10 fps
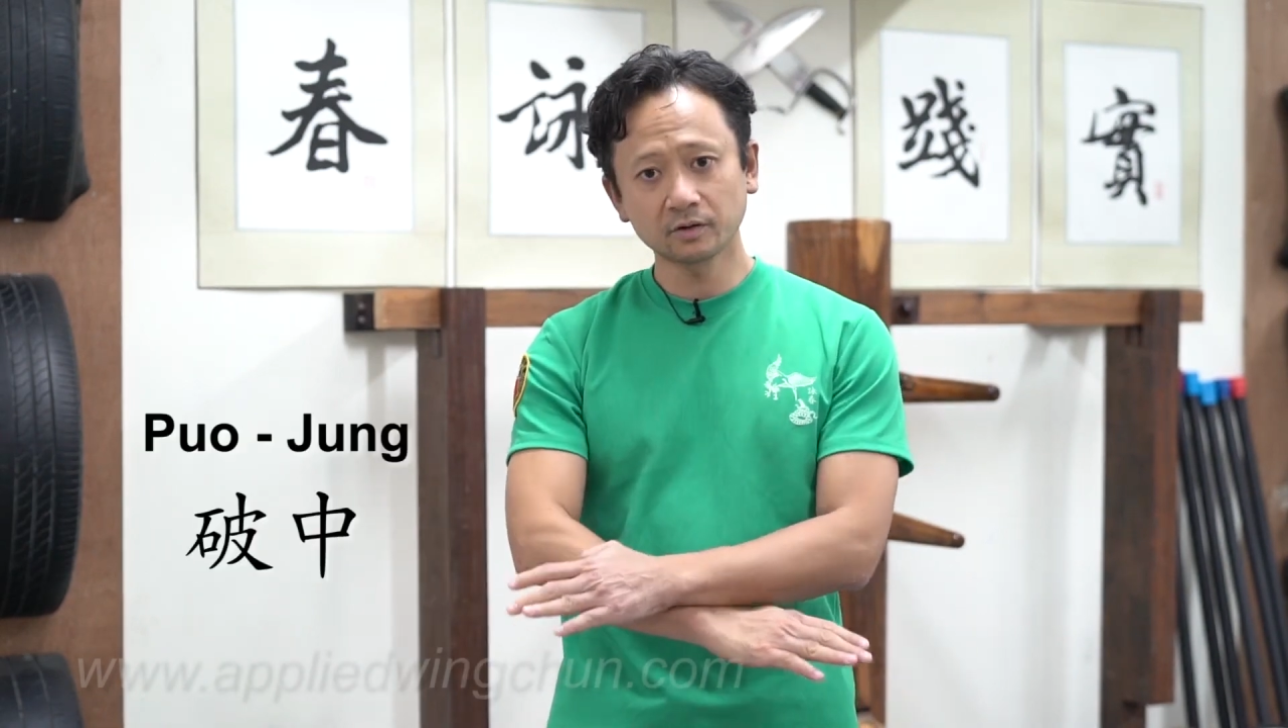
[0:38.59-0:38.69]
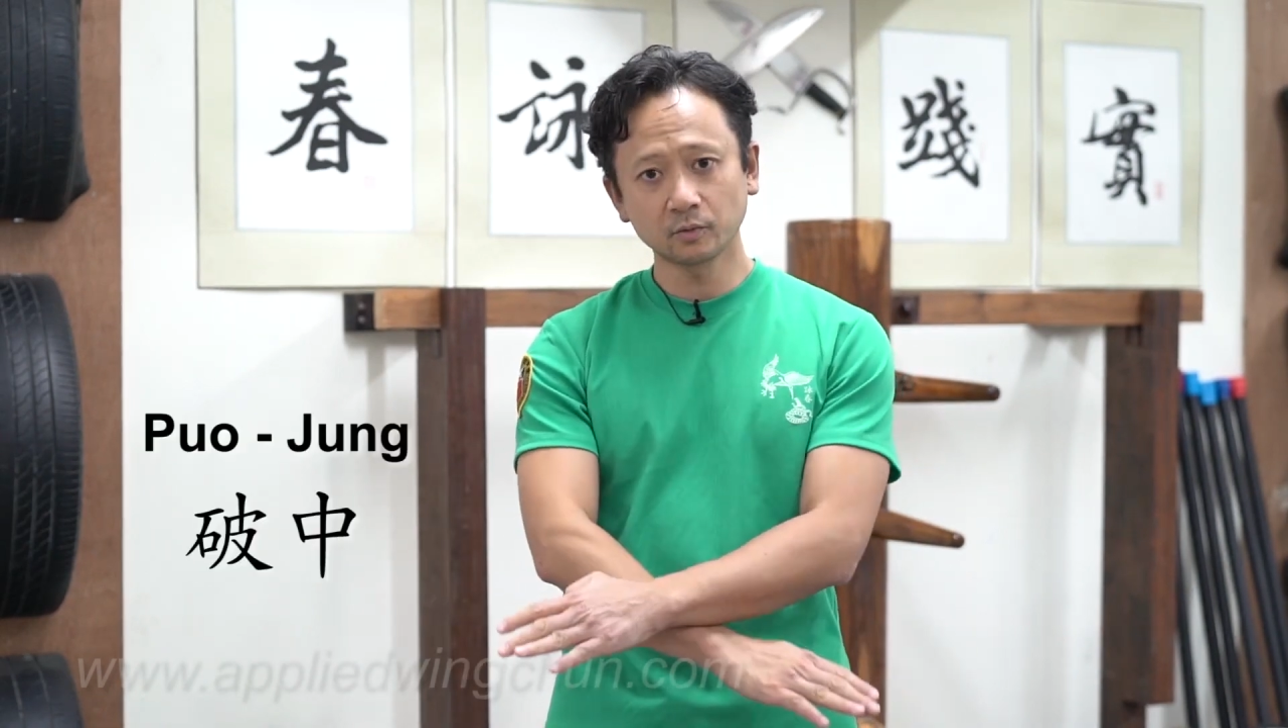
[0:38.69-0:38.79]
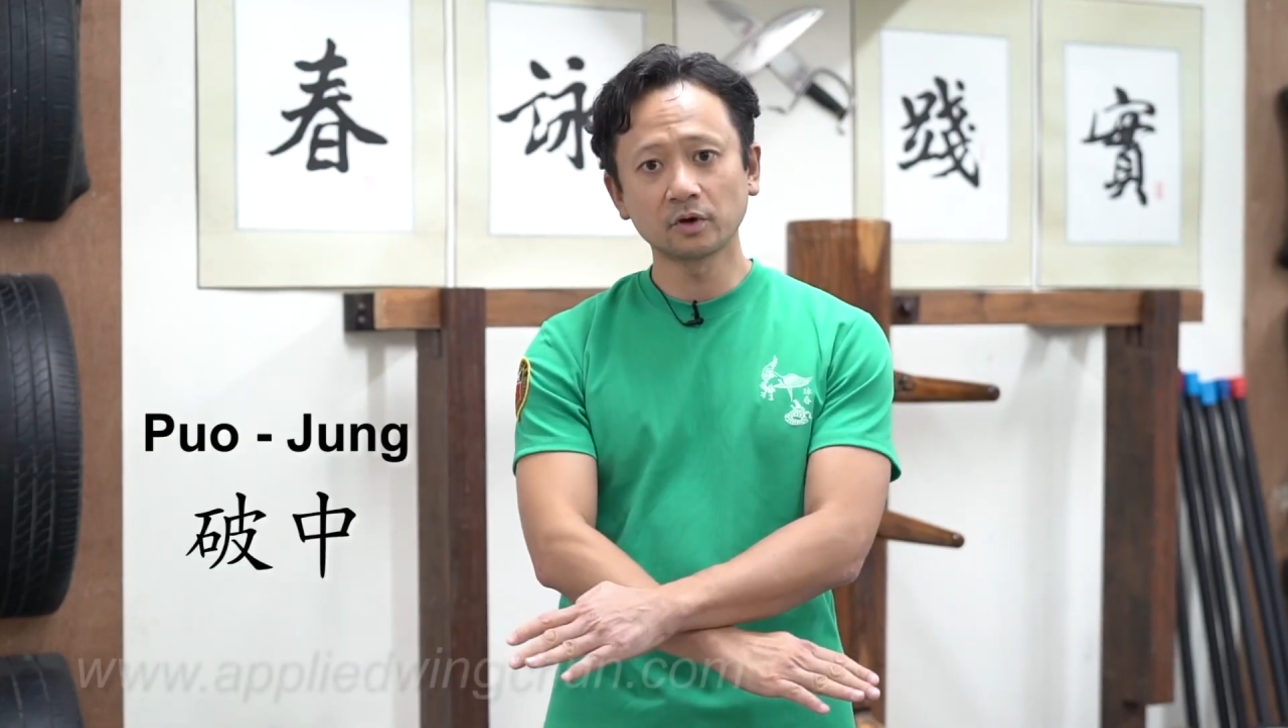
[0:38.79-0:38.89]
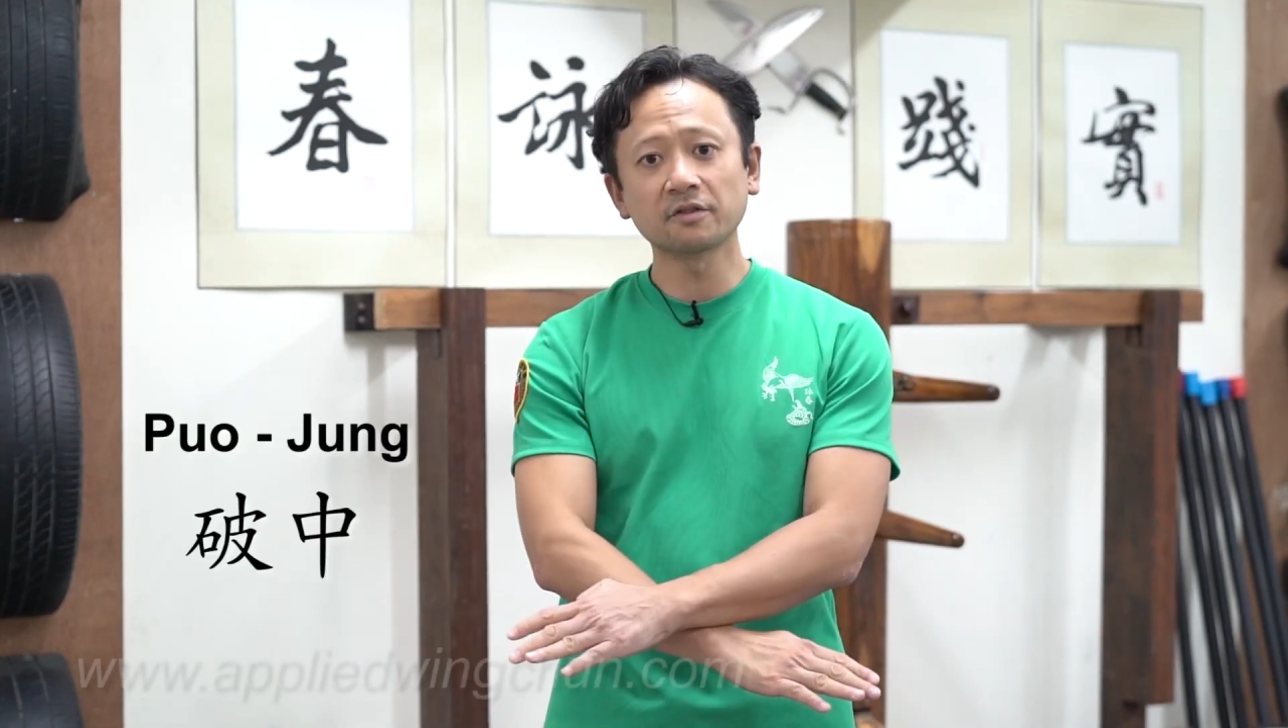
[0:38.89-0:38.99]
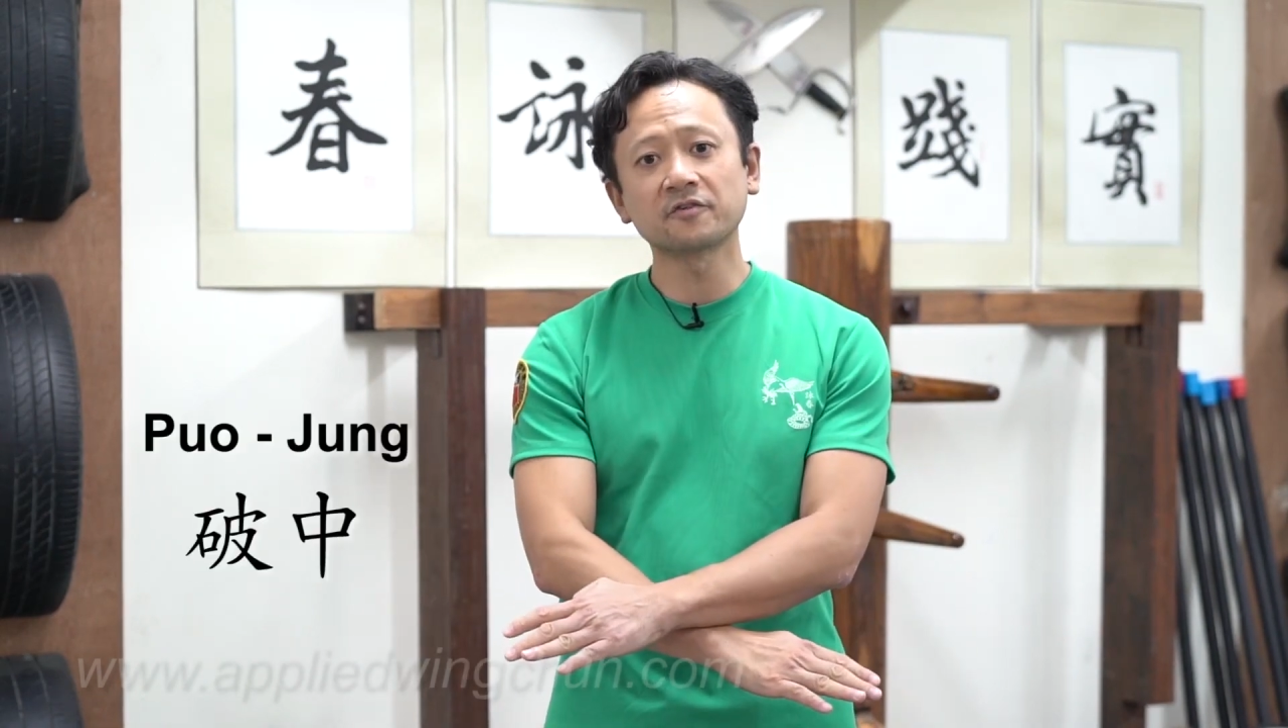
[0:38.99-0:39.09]

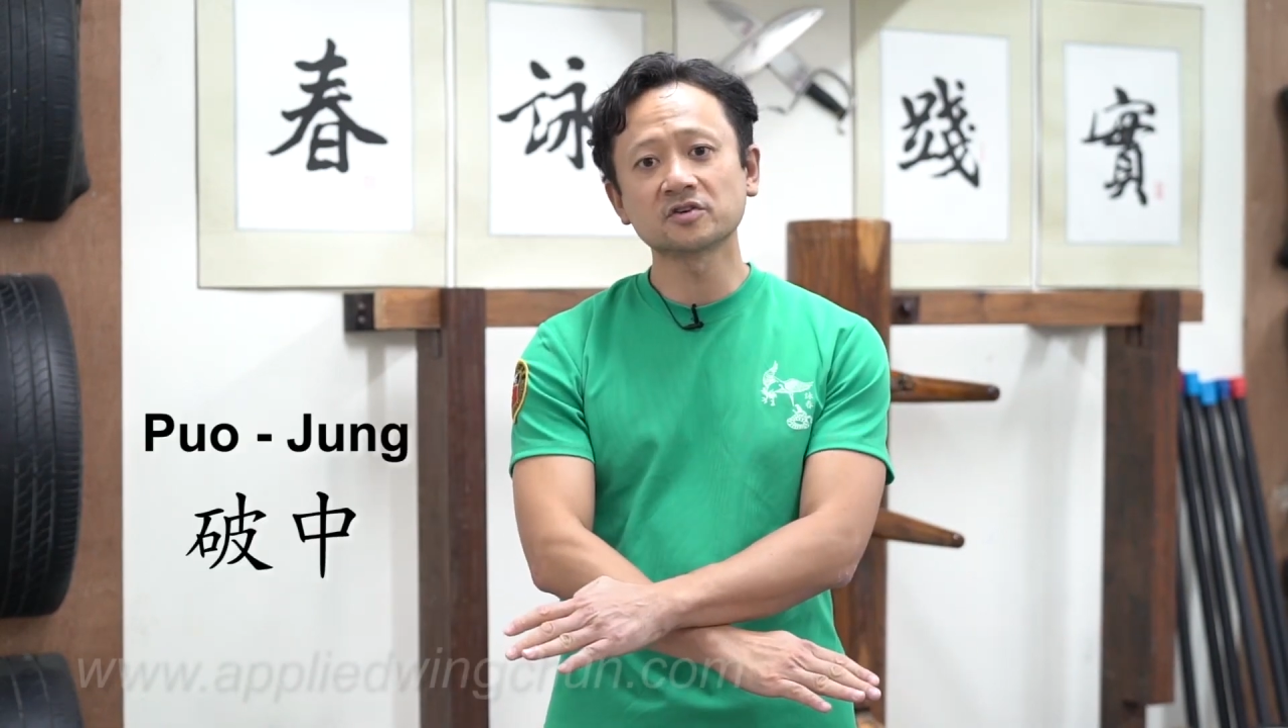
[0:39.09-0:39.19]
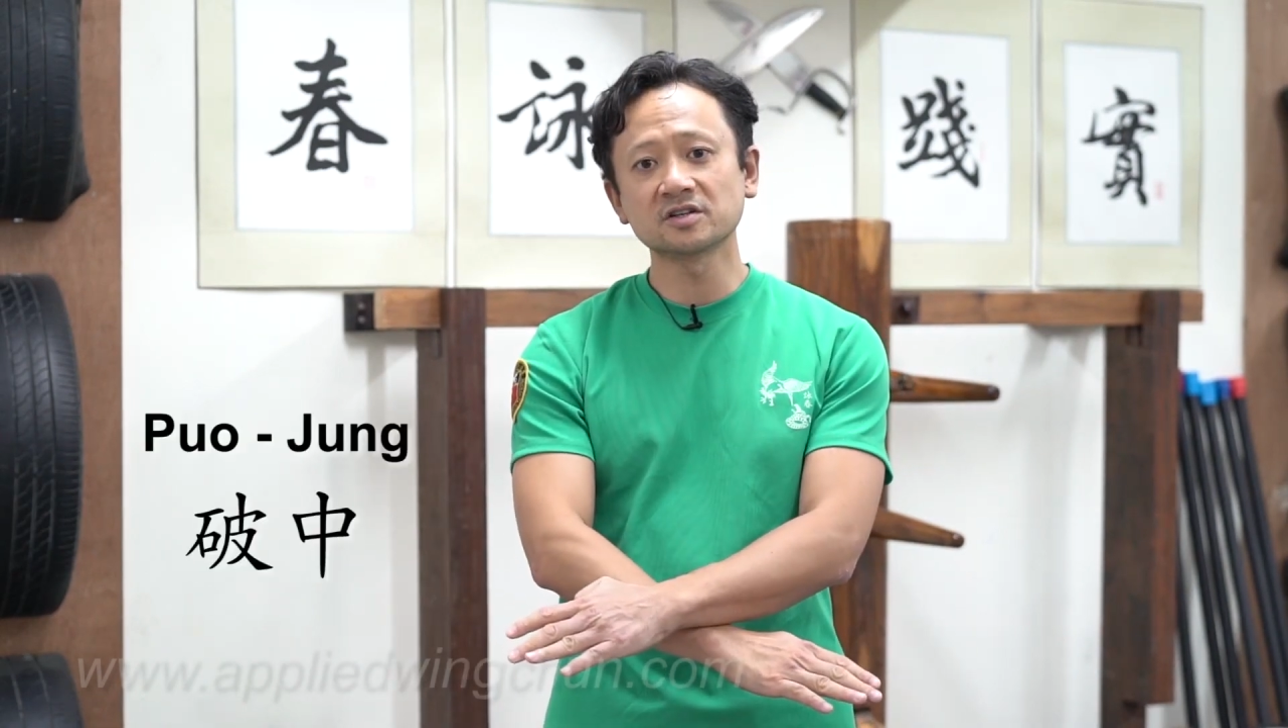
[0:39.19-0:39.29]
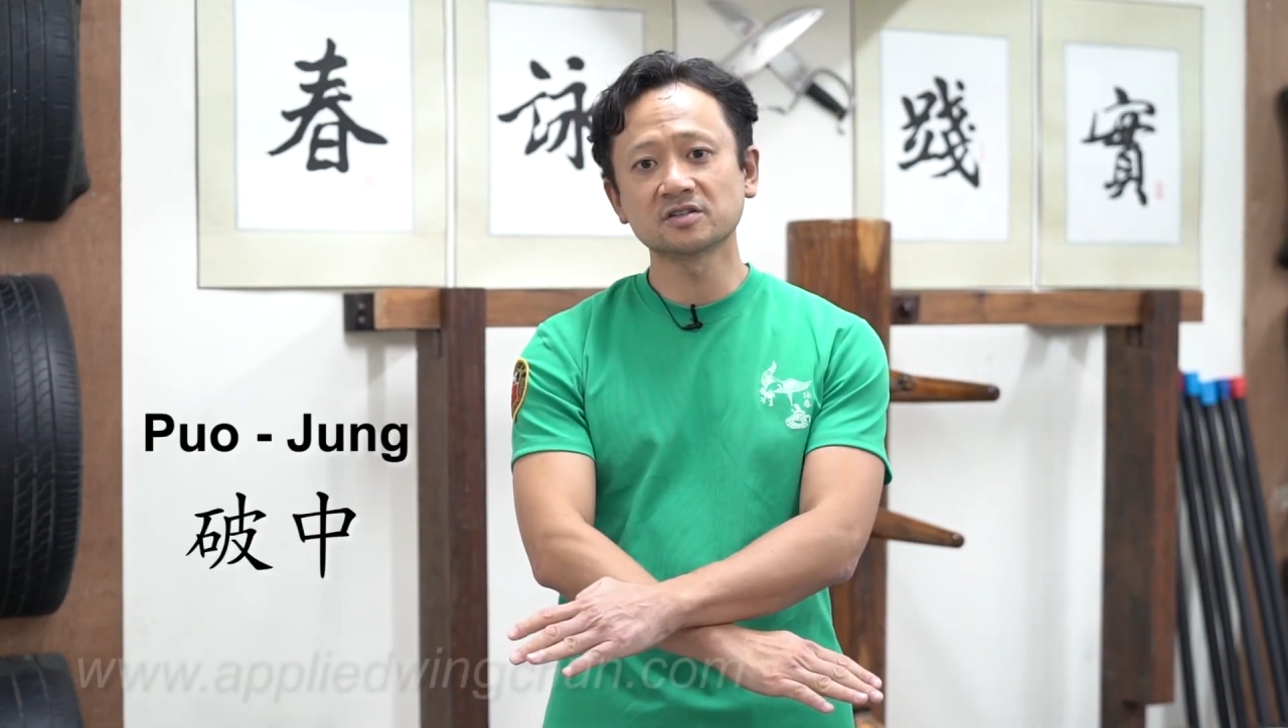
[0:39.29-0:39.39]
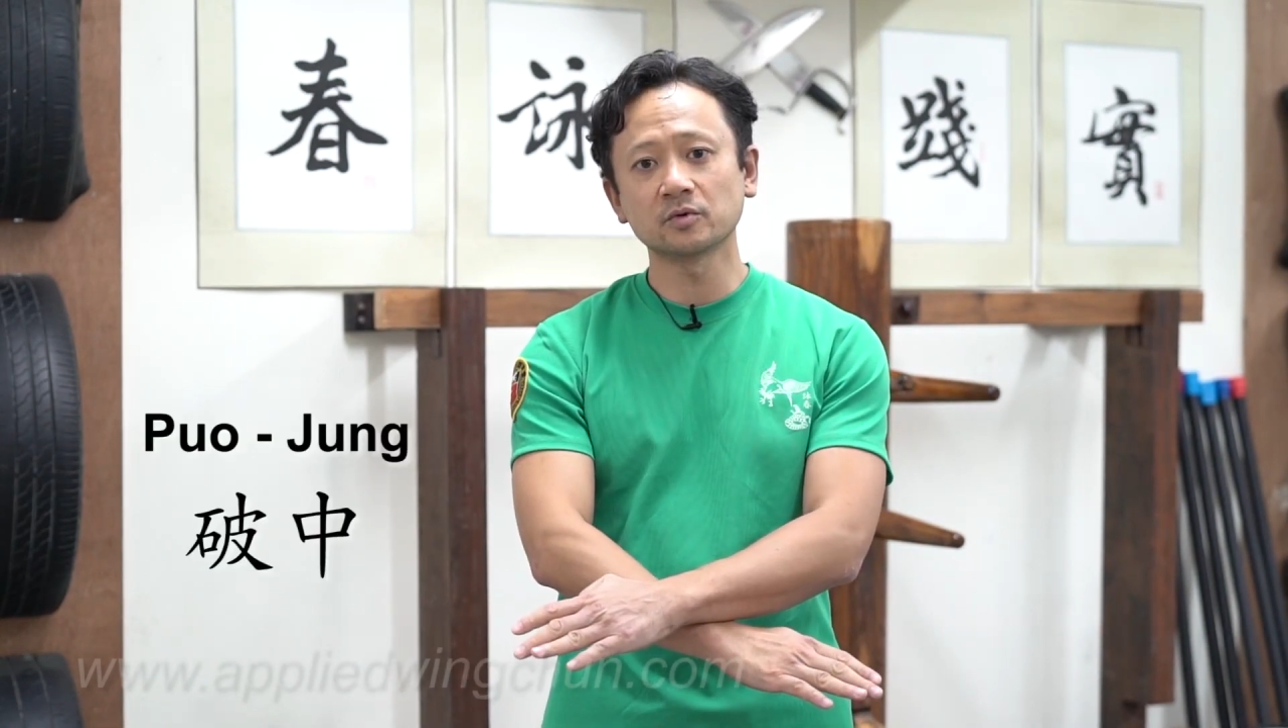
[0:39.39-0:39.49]
One of the first things